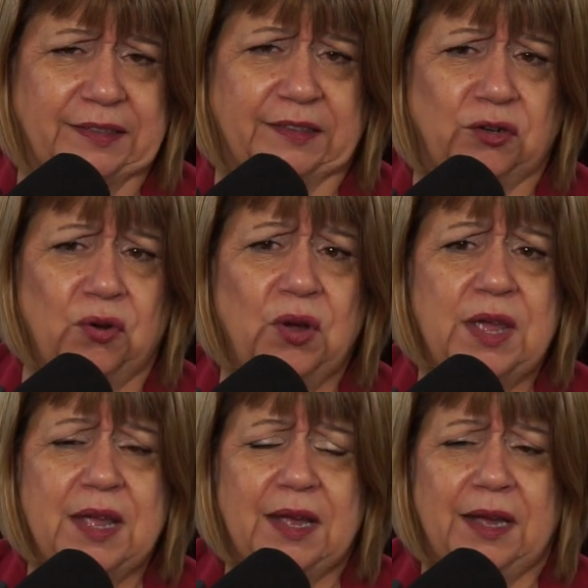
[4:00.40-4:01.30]
So
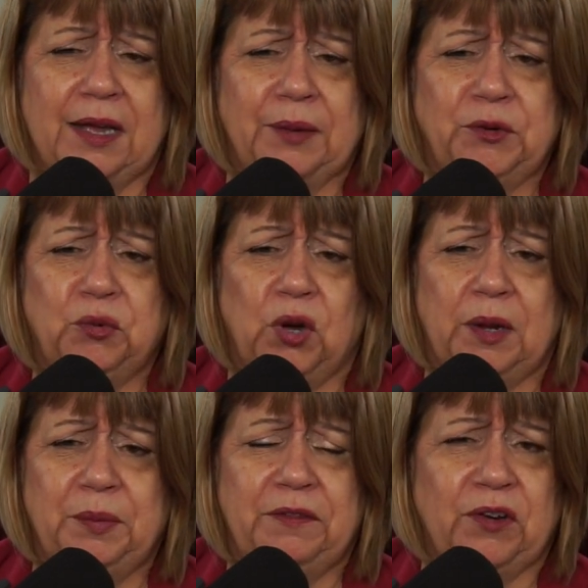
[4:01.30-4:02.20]
you want
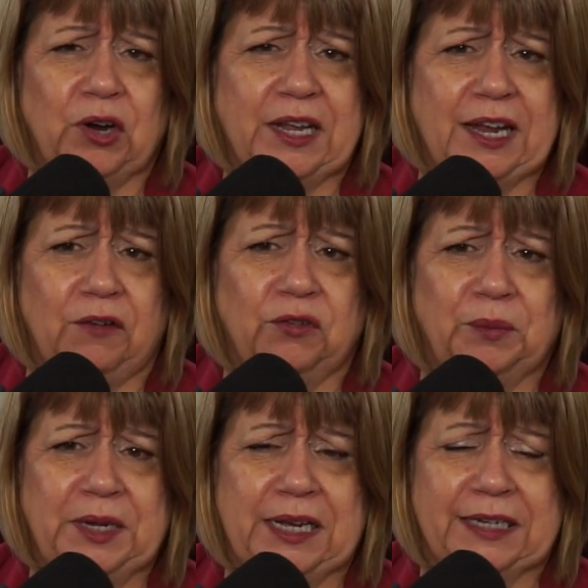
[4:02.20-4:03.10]
to be very careful
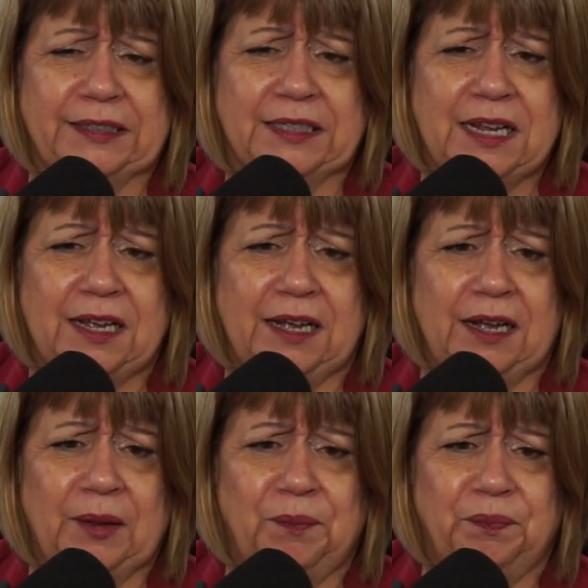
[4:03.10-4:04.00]
because
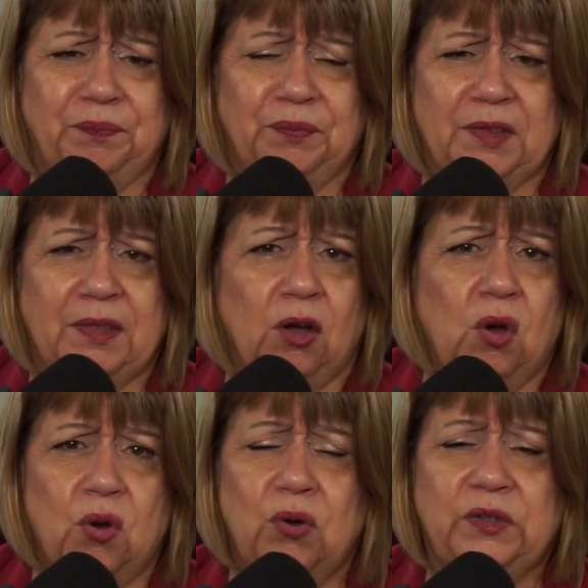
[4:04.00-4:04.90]
the
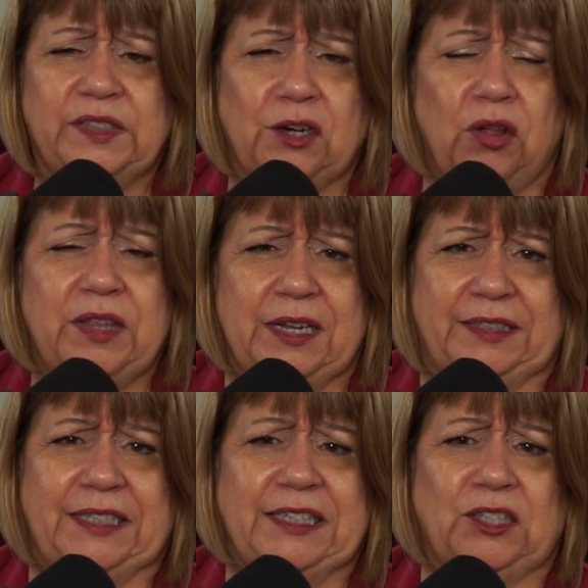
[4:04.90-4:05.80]
hose and all the
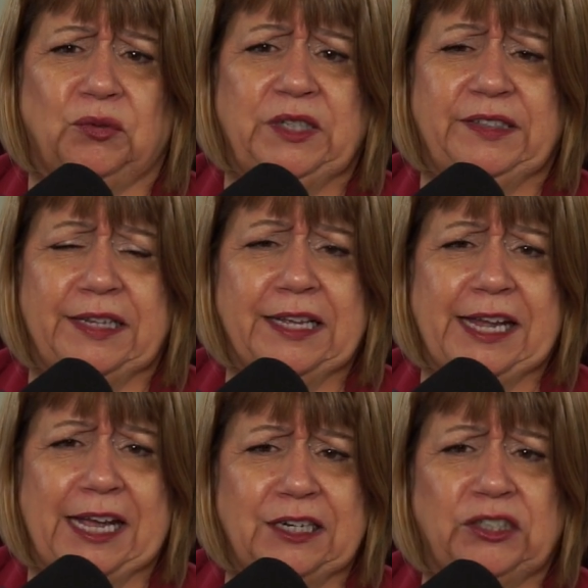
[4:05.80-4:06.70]
accessories and the
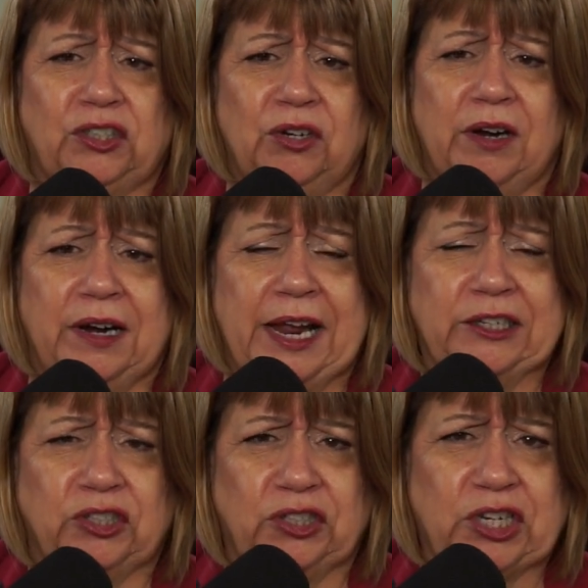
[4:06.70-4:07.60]
canister are
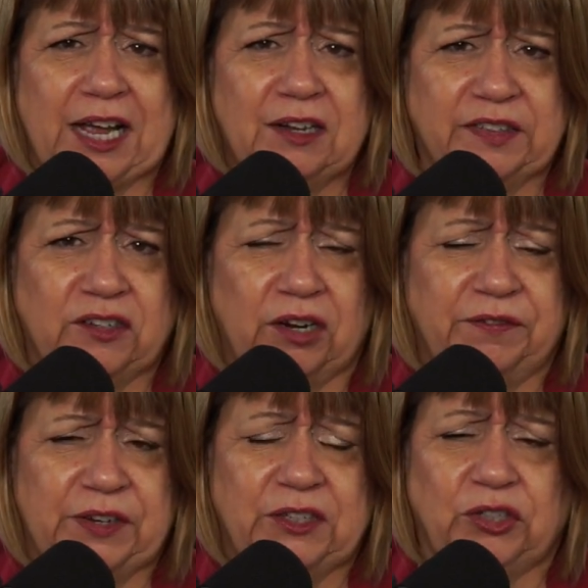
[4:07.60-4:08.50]
actually chattels, not
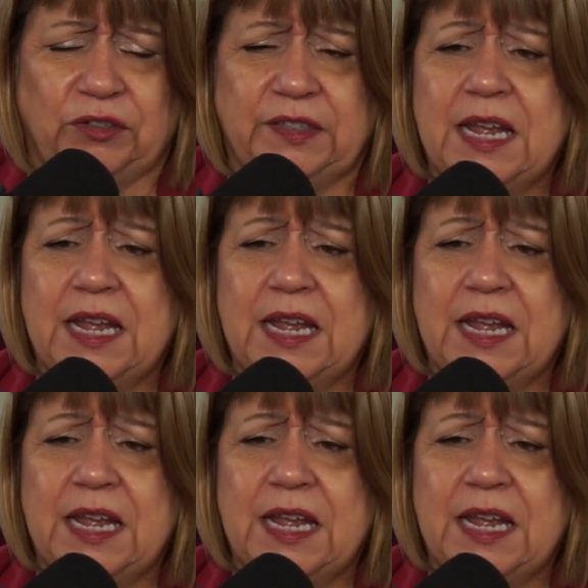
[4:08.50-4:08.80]
fixtures.